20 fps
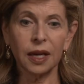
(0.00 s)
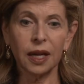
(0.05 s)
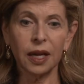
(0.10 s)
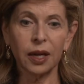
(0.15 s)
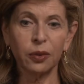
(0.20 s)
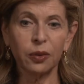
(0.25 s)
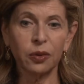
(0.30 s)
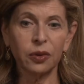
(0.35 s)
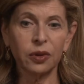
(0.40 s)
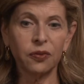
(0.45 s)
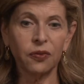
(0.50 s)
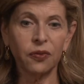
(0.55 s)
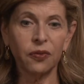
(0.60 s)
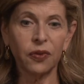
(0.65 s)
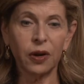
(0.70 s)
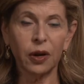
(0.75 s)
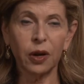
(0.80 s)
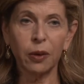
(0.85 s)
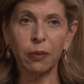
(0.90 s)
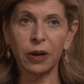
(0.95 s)
I would
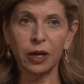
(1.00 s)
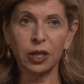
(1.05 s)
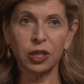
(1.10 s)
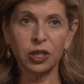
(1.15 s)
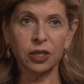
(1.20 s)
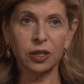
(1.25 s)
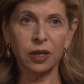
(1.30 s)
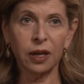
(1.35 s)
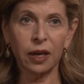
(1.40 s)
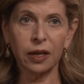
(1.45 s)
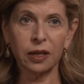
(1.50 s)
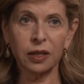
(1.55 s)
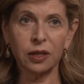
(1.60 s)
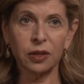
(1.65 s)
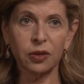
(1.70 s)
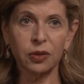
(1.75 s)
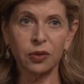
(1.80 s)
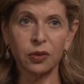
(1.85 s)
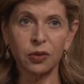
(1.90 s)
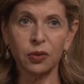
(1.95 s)
very much like
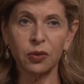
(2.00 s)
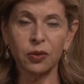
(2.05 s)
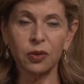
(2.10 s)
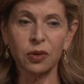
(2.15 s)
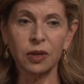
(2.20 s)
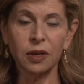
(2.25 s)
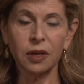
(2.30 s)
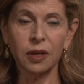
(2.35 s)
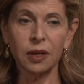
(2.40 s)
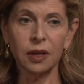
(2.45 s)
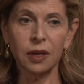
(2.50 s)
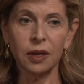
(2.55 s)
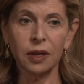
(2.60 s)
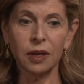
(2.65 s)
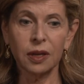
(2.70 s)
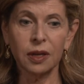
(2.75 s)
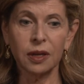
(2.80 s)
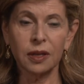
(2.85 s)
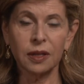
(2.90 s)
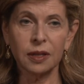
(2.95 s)
to
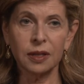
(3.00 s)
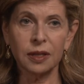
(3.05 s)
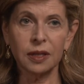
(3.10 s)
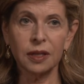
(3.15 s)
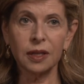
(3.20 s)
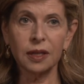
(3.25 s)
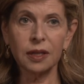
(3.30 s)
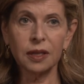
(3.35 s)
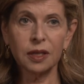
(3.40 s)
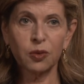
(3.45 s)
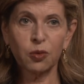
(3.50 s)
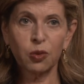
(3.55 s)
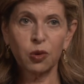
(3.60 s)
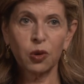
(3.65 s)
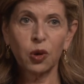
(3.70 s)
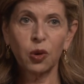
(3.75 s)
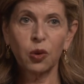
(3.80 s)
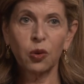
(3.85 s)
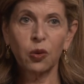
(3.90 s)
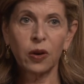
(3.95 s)
see this
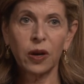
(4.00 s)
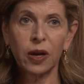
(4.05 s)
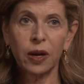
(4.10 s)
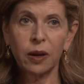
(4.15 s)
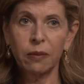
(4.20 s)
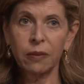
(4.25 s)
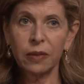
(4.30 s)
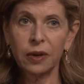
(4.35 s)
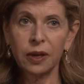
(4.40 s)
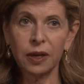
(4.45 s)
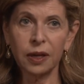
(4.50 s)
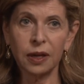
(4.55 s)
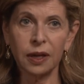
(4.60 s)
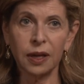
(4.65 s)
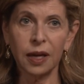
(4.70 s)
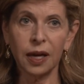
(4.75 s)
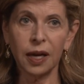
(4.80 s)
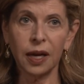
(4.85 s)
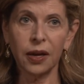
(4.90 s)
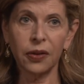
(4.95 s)
program
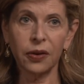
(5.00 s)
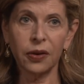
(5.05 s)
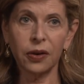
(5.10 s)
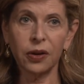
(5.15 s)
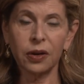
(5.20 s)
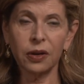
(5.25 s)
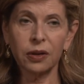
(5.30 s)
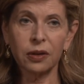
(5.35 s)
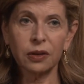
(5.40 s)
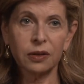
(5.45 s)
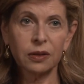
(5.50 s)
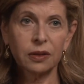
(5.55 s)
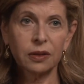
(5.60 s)
in other